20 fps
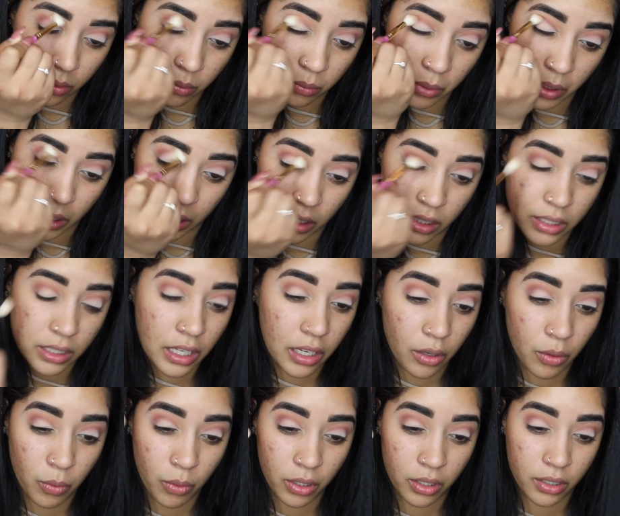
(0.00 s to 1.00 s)
because I
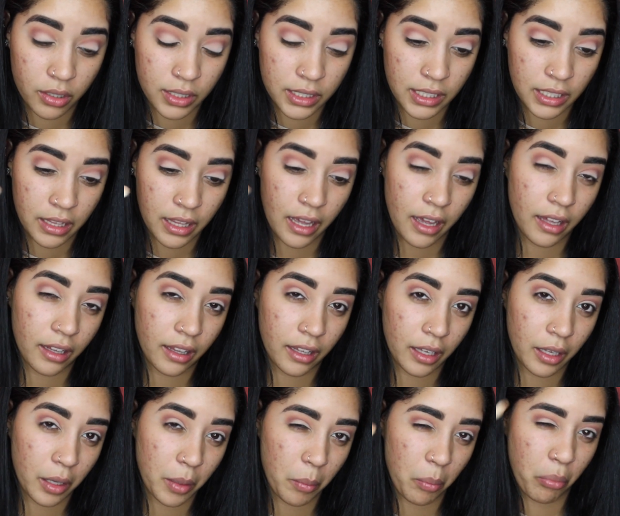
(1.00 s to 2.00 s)
don't want to see that
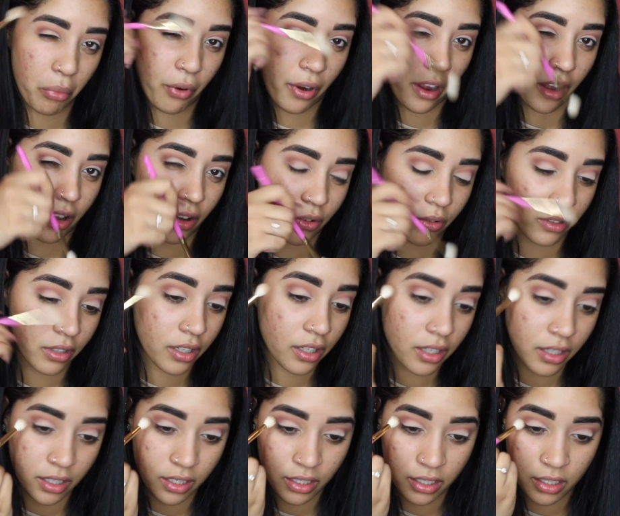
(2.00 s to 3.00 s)
like brown
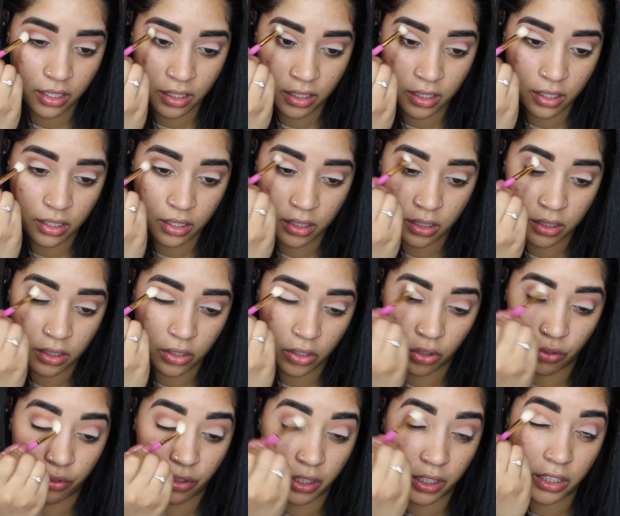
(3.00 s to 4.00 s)

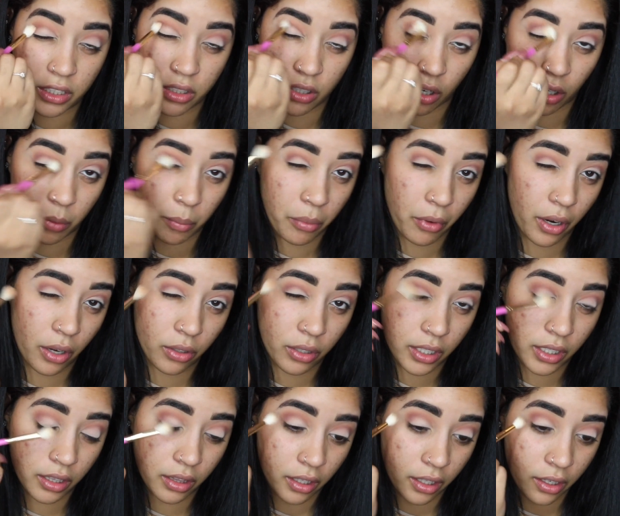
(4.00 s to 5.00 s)
or really dark brown in